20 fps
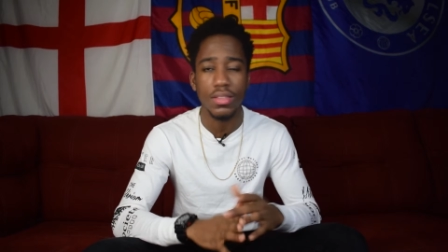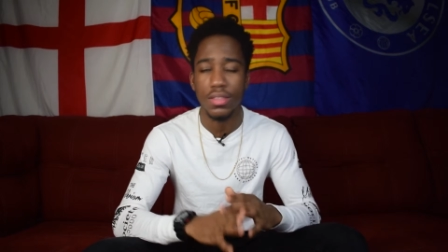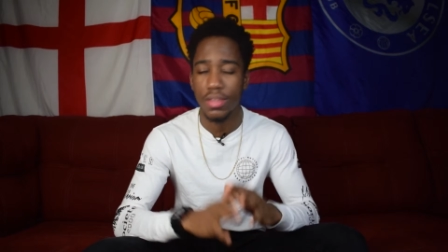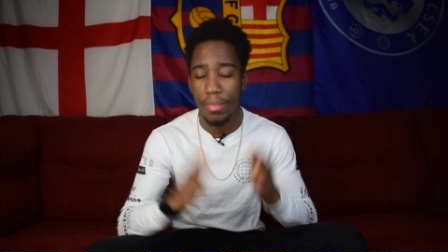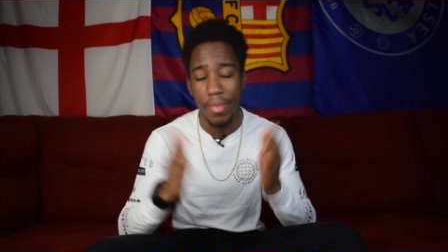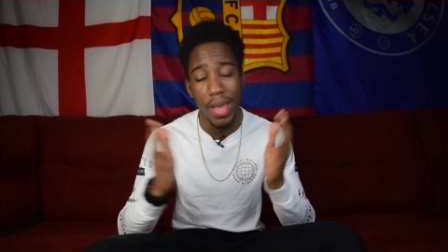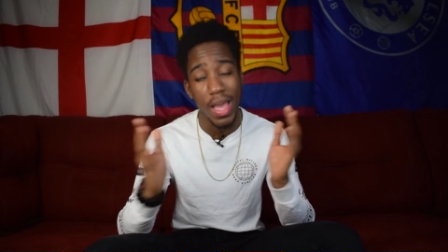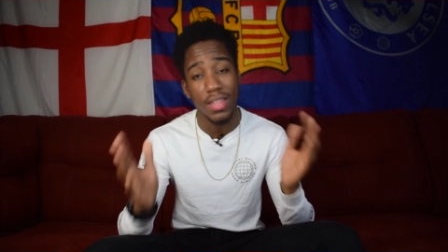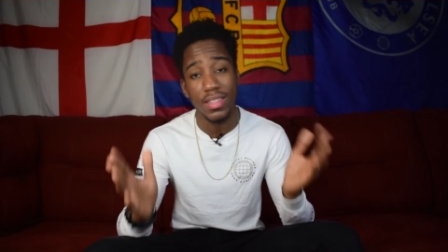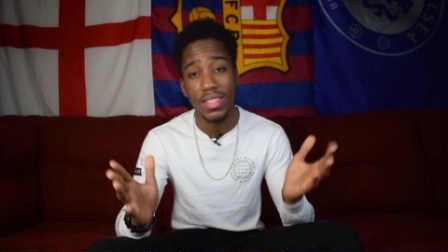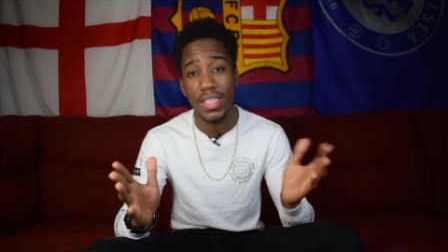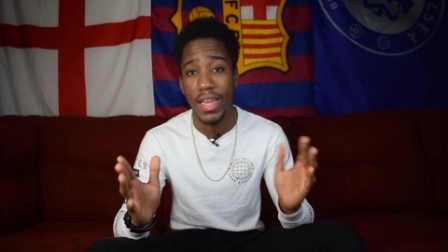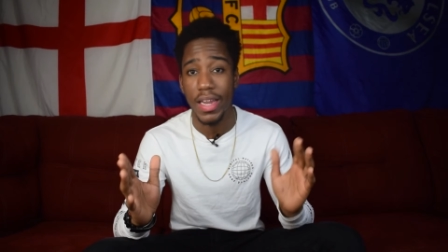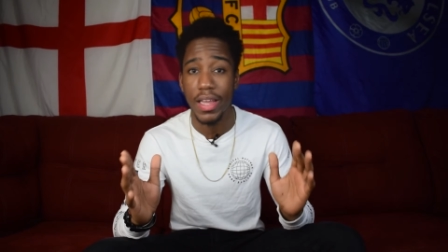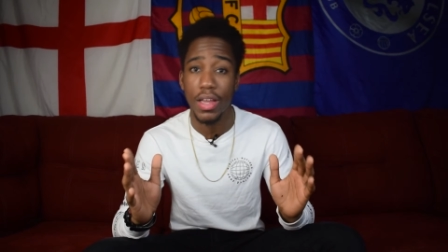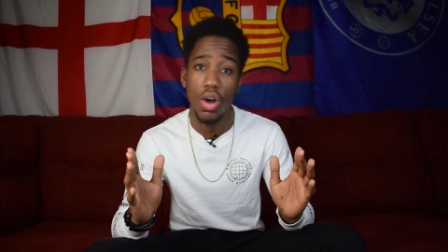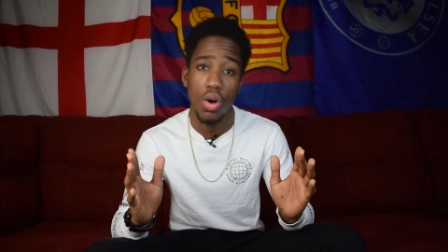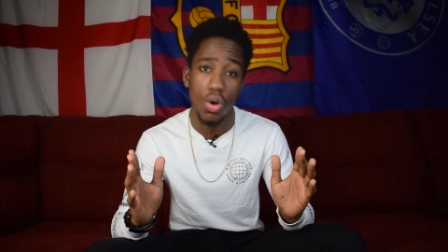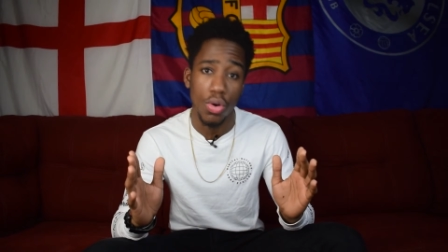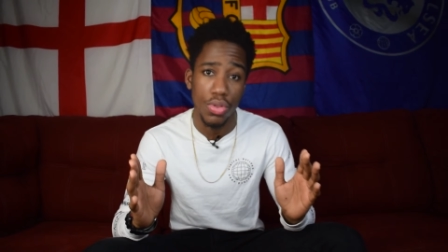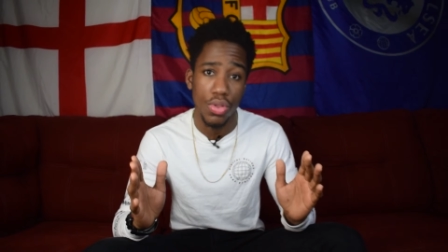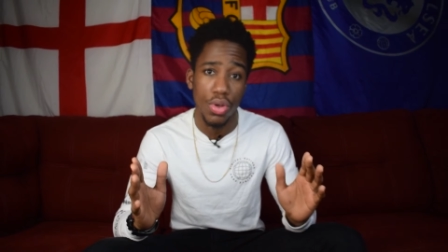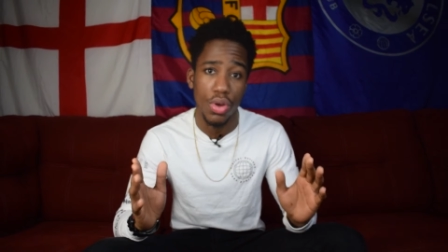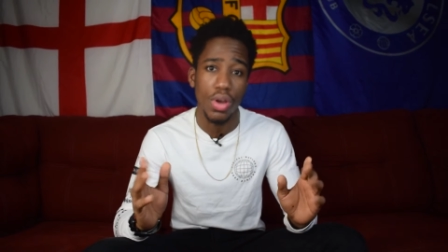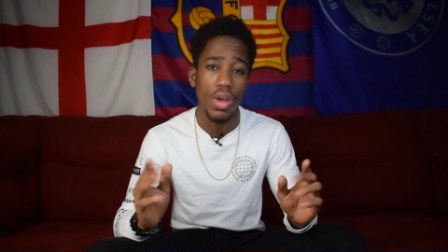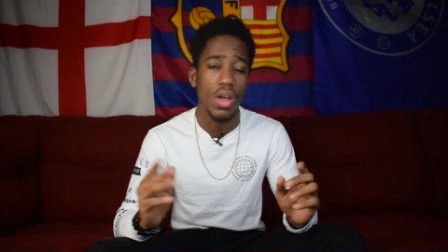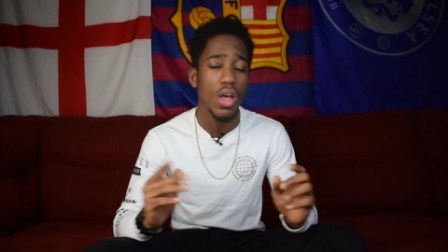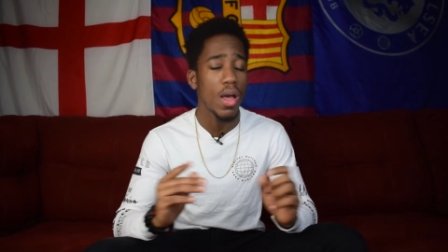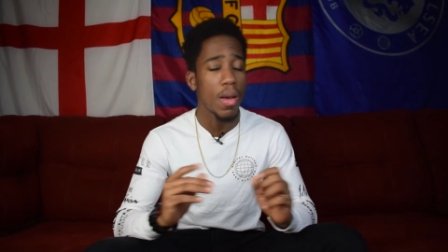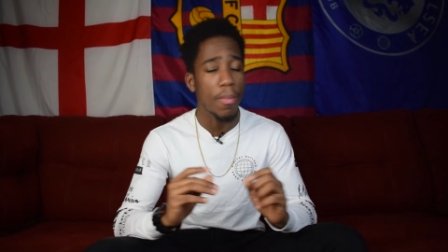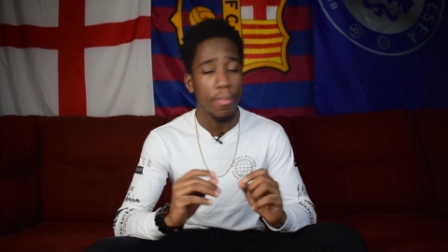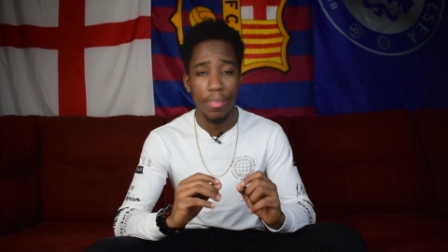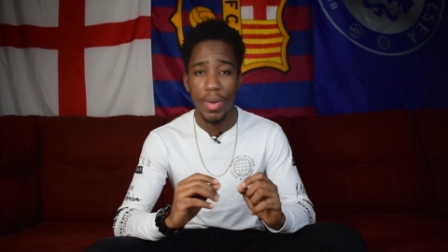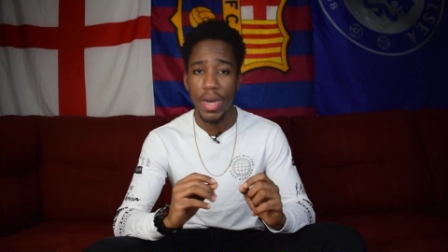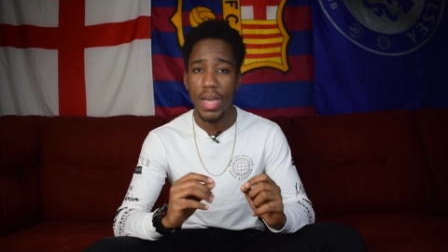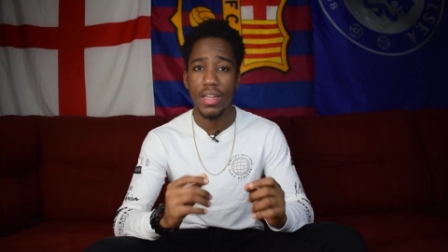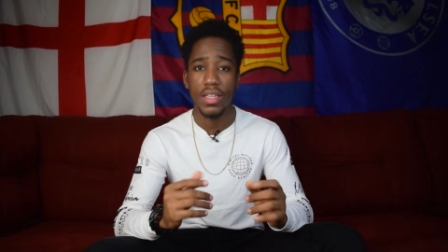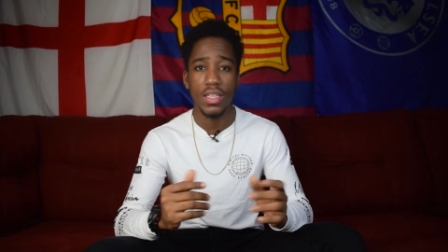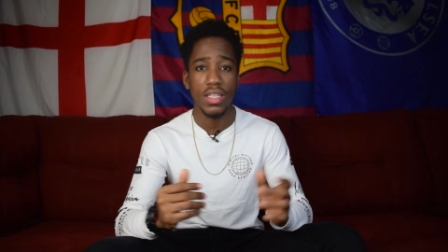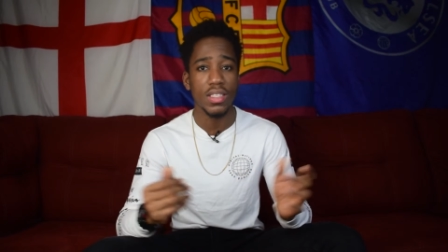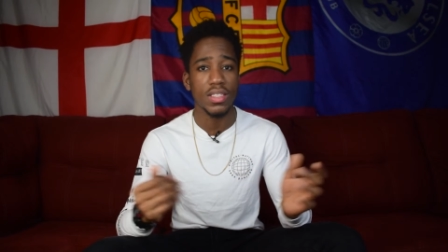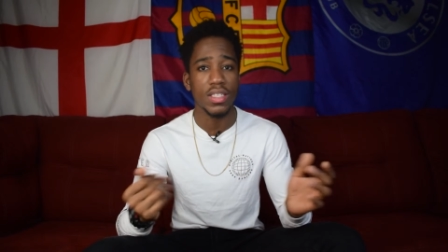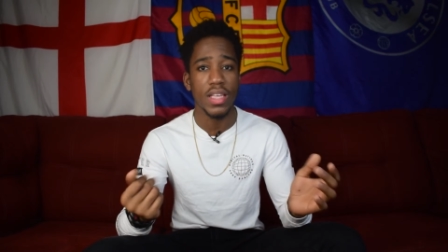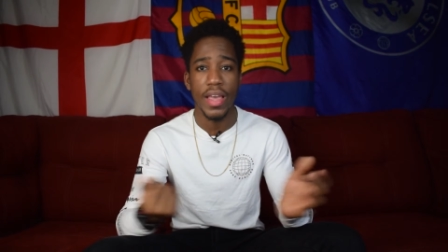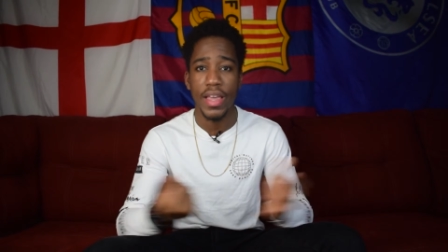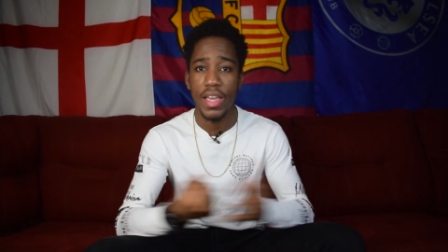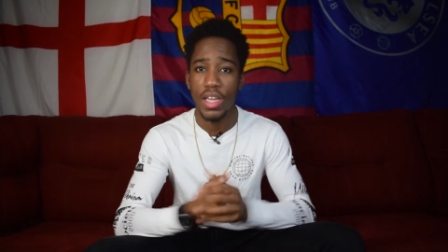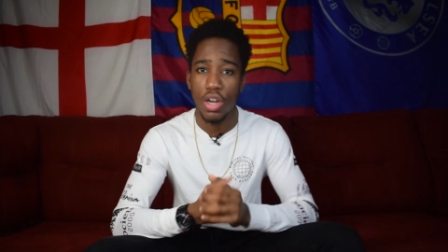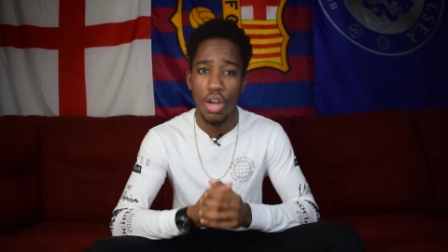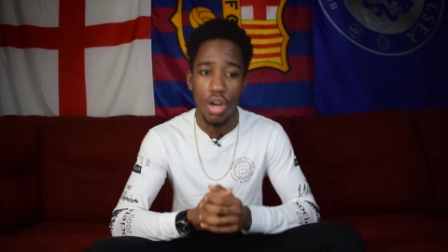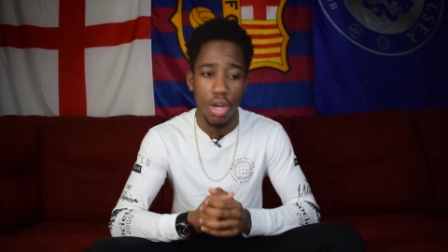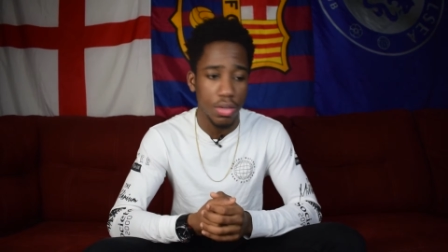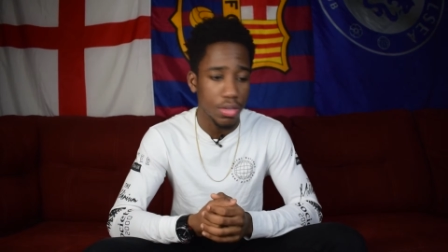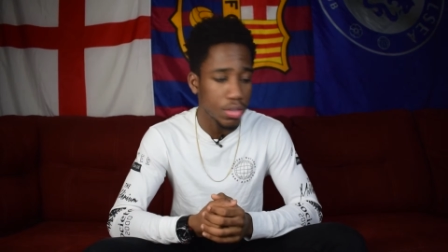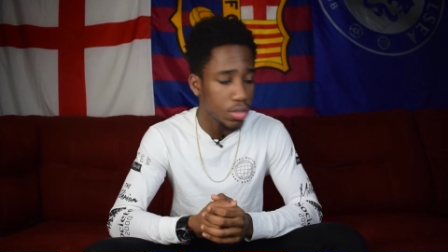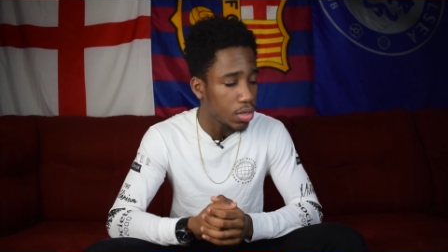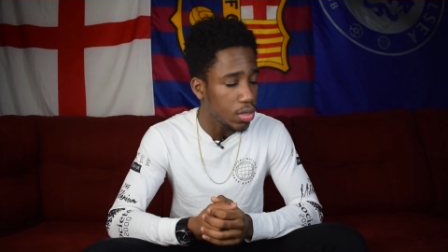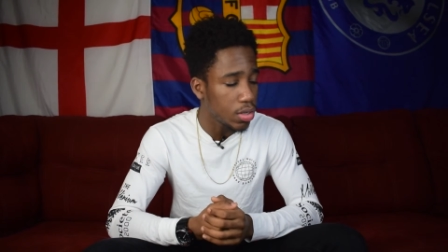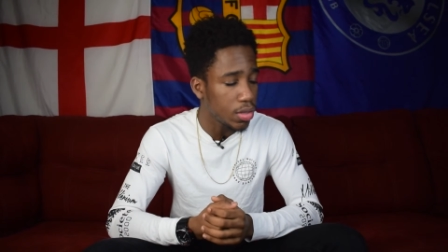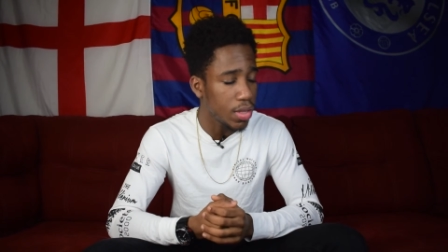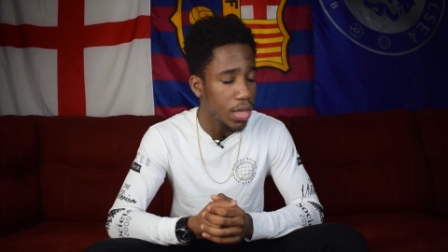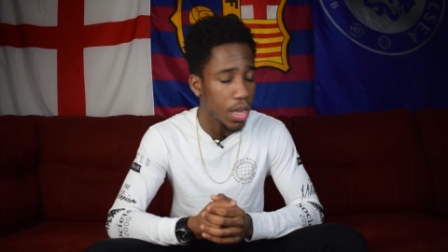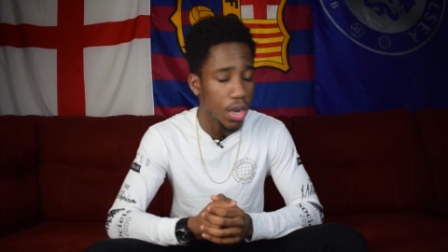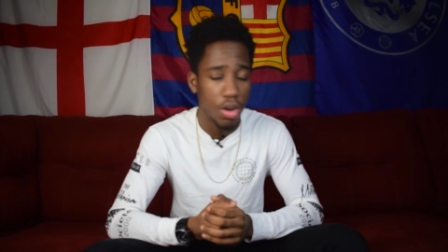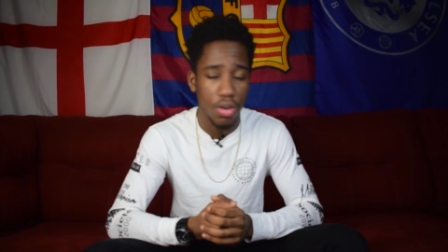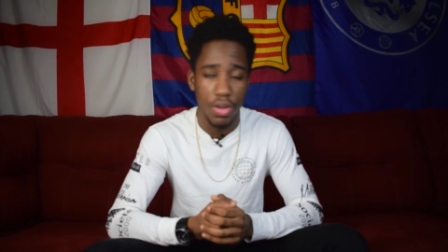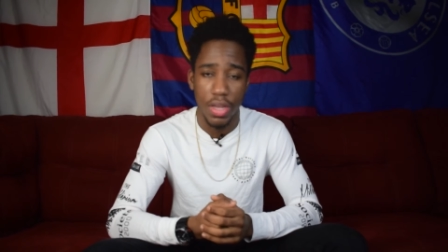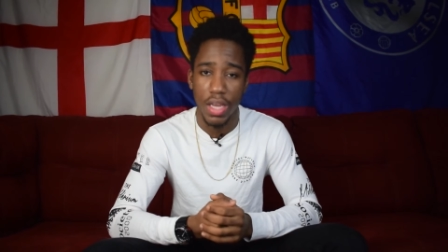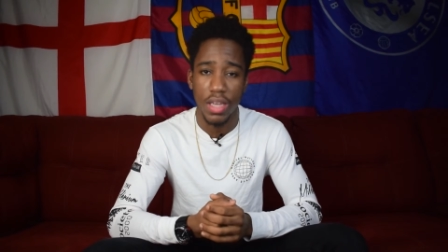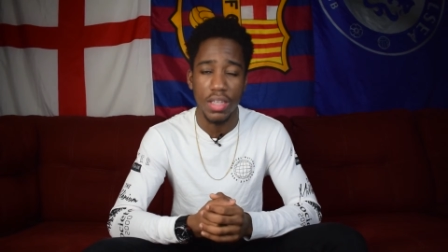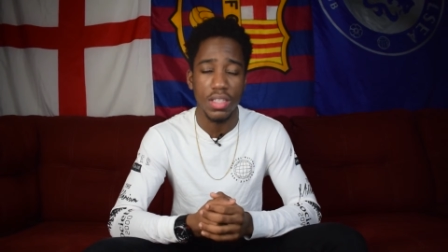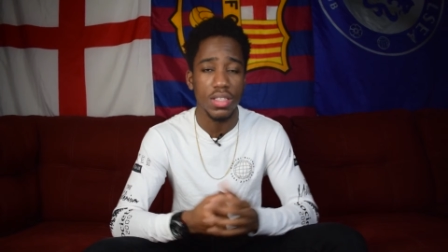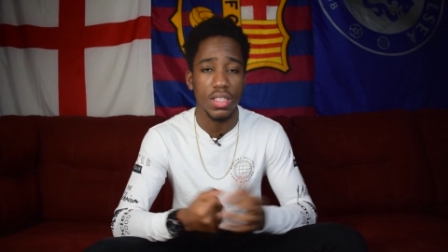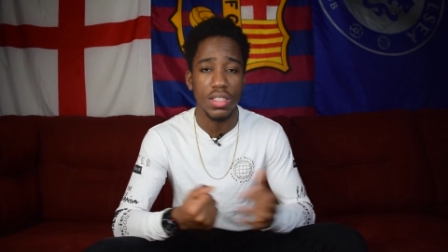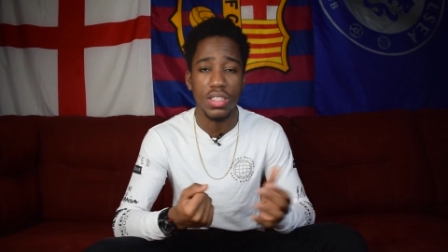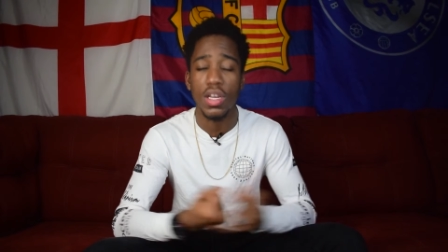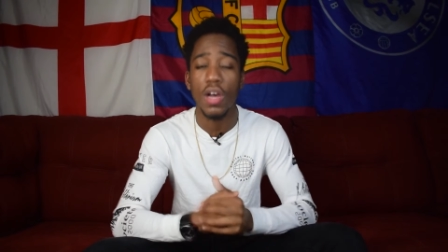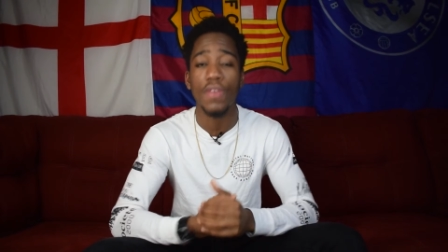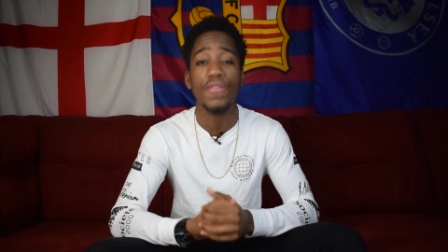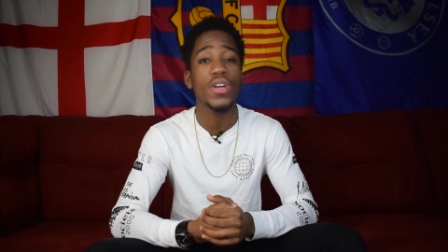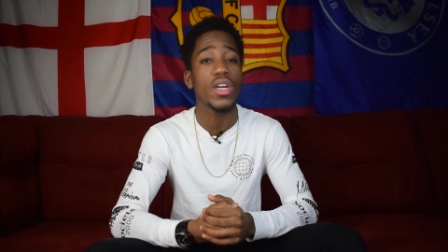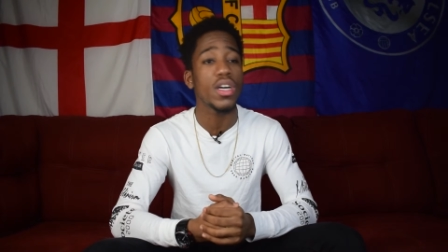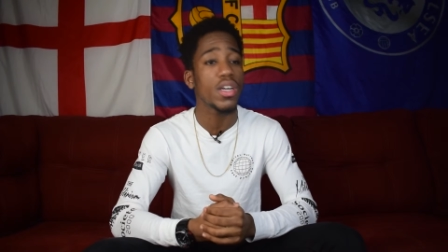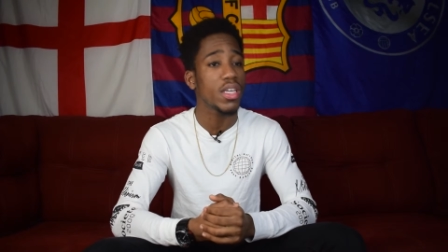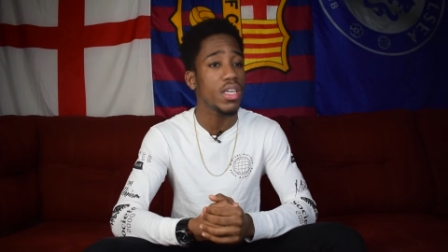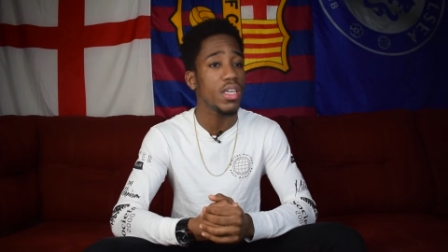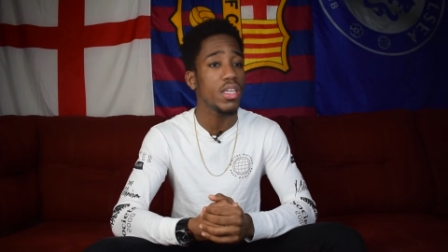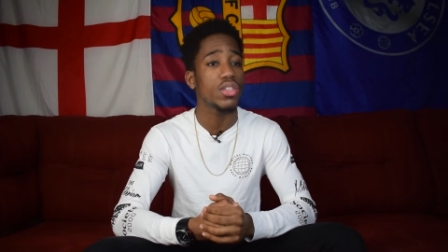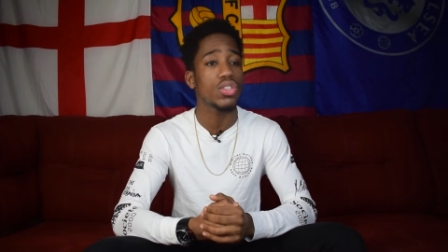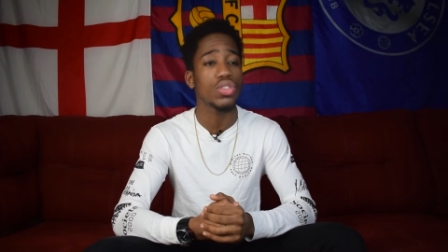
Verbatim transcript: The man's getting older, but he's hanging on there, okay? He's a tough cookie.